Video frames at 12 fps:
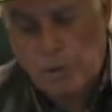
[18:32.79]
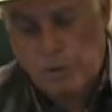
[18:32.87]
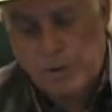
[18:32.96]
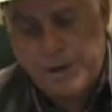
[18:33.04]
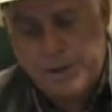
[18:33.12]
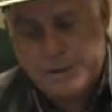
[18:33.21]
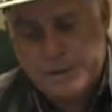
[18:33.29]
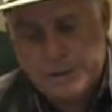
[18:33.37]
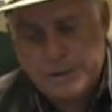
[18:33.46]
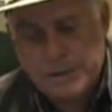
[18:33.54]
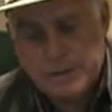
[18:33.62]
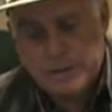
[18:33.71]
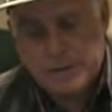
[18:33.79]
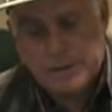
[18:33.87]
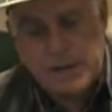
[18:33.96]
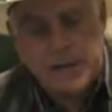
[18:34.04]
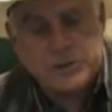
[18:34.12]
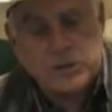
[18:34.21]
decrees
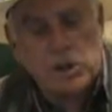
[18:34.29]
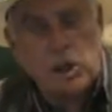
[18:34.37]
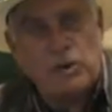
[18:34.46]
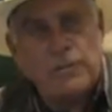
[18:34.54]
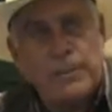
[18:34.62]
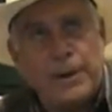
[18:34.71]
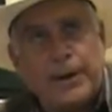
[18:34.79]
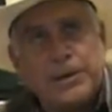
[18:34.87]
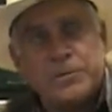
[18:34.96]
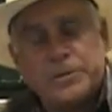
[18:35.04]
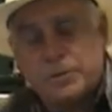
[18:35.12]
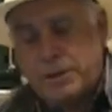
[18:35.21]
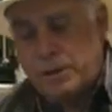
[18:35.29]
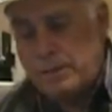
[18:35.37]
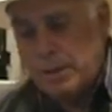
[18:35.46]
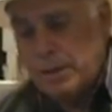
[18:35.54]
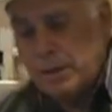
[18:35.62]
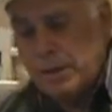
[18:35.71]
this ancient law of marriage between
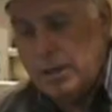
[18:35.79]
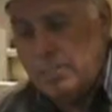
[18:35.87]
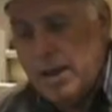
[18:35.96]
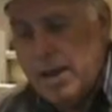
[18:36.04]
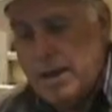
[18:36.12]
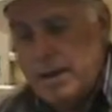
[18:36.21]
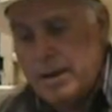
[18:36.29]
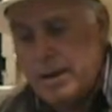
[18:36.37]
a man